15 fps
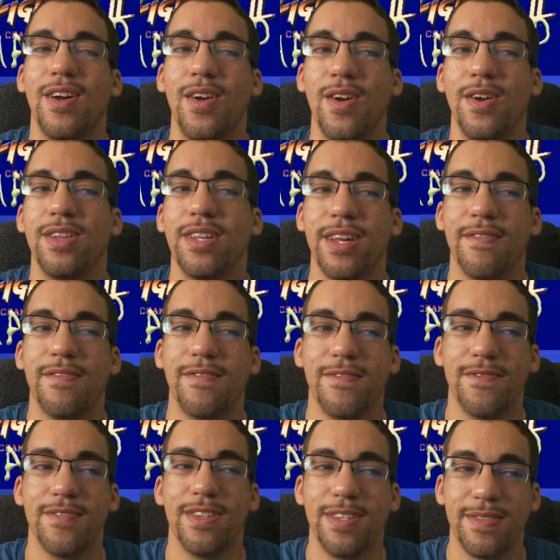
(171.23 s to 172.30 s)
early,
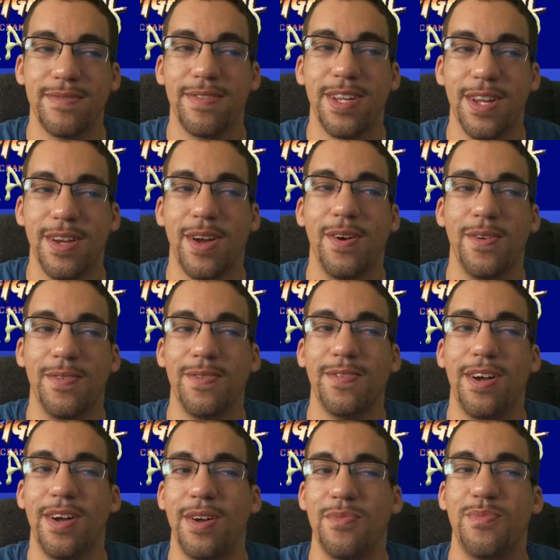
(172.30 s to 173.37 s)

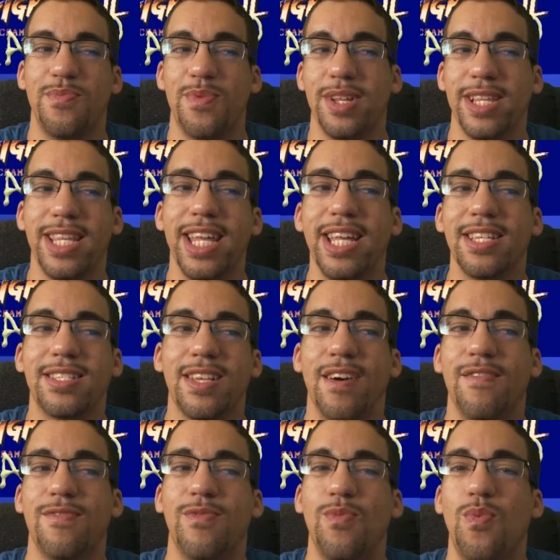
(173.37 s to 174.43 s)
a release
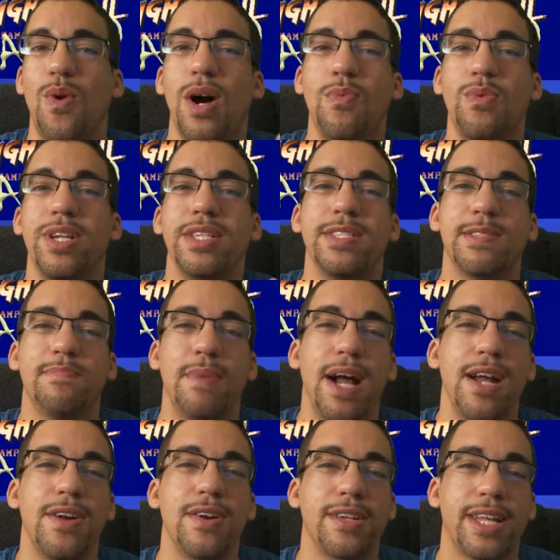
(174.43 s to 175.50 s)
of what would
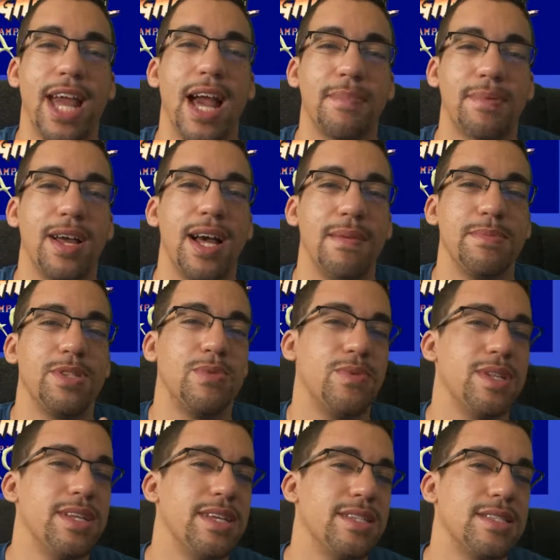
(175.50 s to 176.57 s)
inspire Capcom to
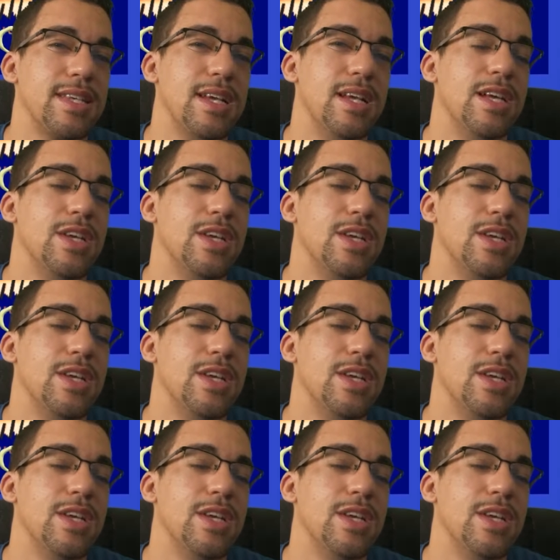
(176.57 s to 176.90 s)
release